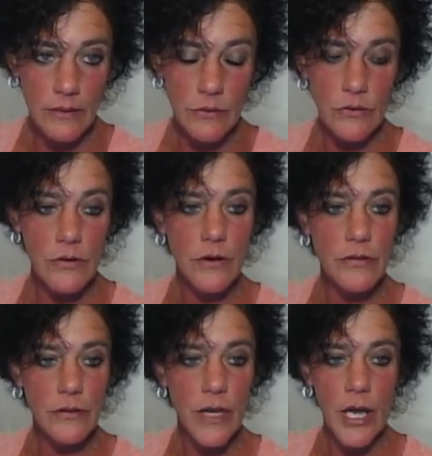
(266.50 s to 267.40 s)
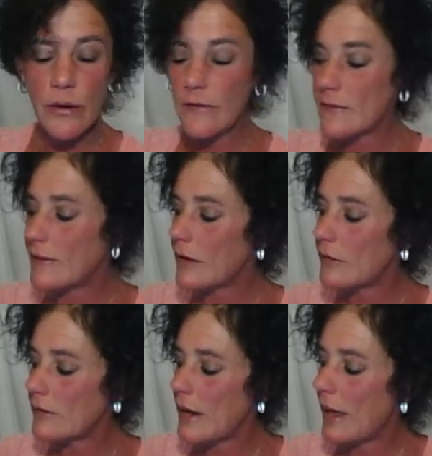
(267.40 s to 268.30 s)
You'll start to notice that
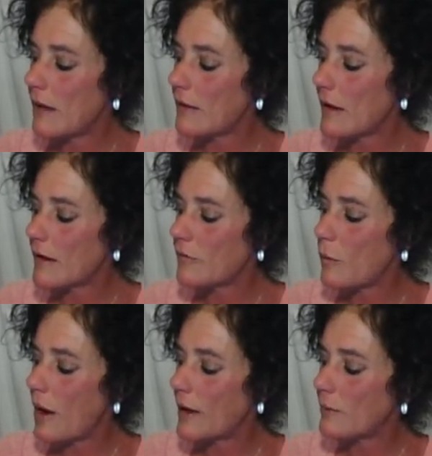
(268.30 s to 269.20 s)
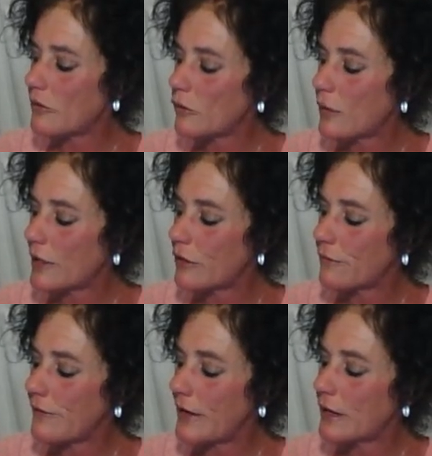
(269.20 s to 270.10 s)
there's an outline of white between
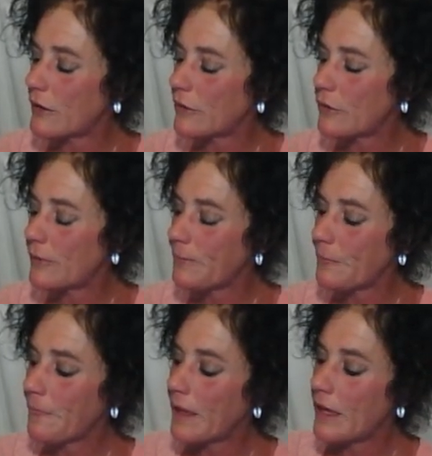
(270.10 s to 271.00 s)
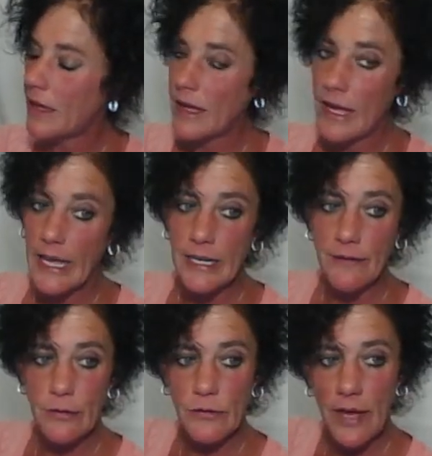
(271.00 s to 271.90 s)
your fingers. And
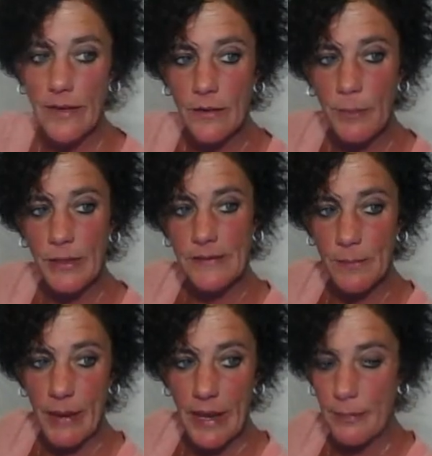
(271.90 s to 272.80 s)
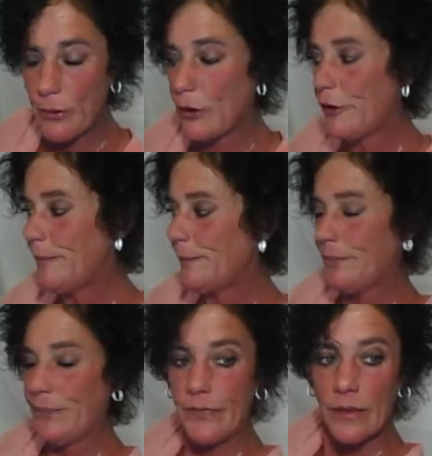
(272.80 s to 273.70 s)
if you take the piece of paper
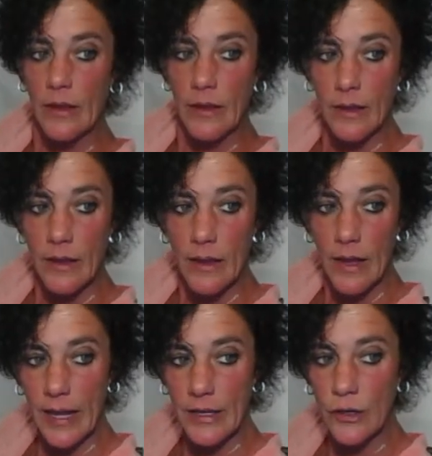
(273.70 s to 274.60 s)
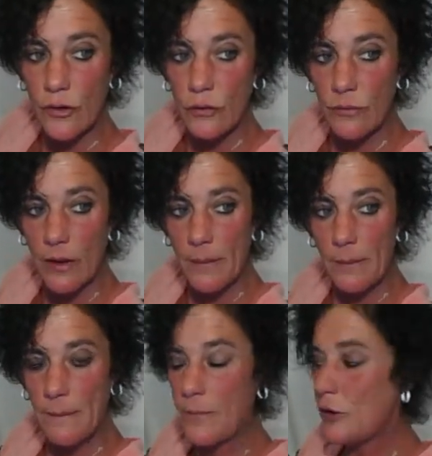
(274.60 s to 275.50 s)
and you
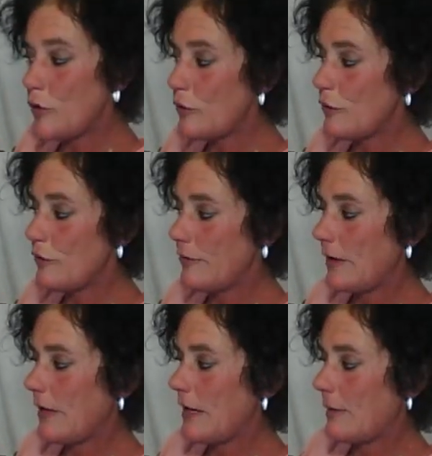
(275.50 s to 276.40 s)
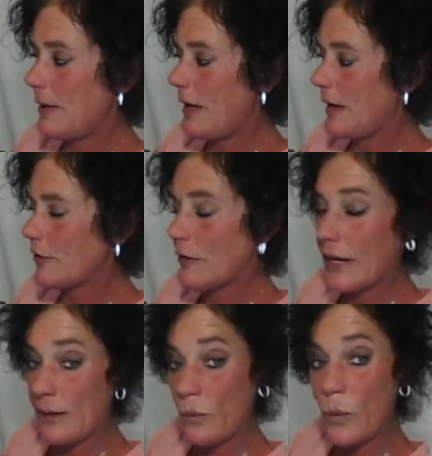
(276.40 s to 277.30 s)
move it behind your
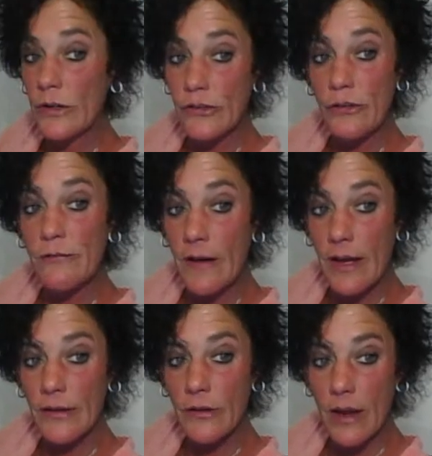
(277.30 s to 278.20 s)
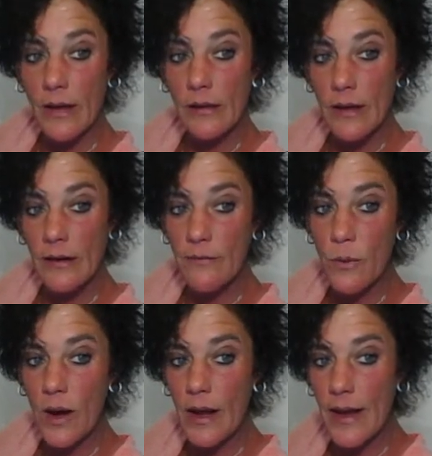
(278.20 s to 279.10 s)
hand, once you find your outline of
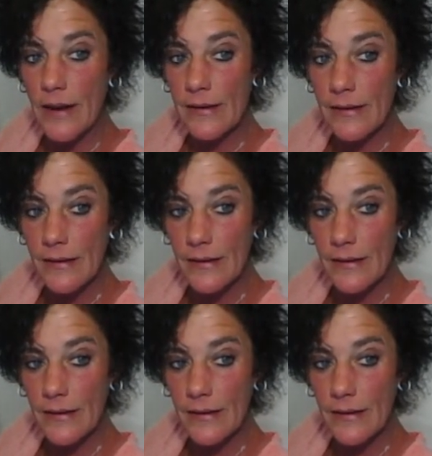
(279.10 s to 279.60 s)
white,